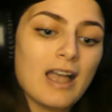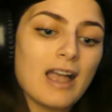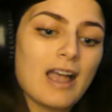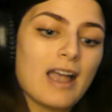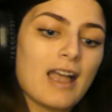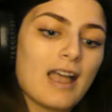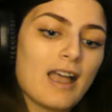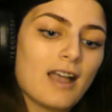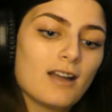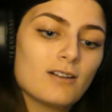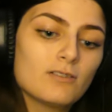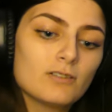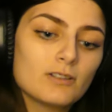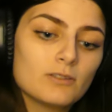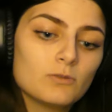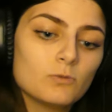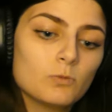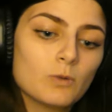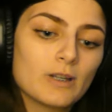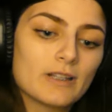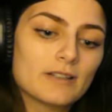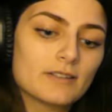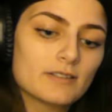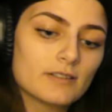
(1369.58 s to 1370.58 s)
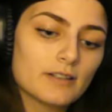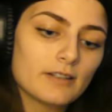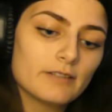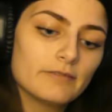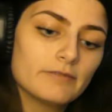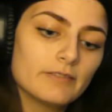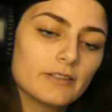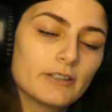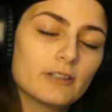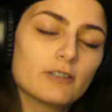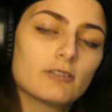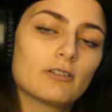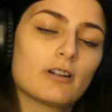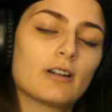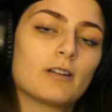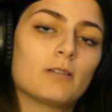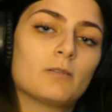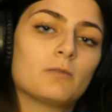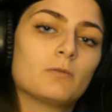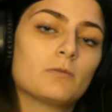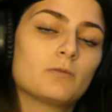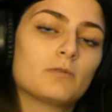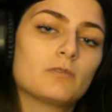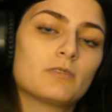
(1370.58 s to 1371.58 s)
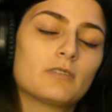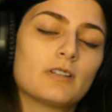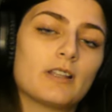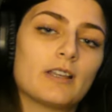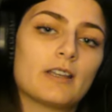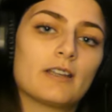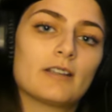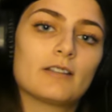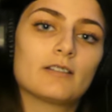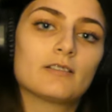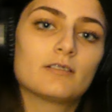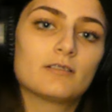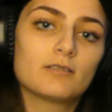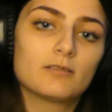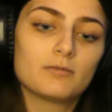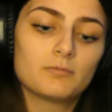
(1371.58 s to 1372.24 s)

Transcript: how did Wednesday figure out that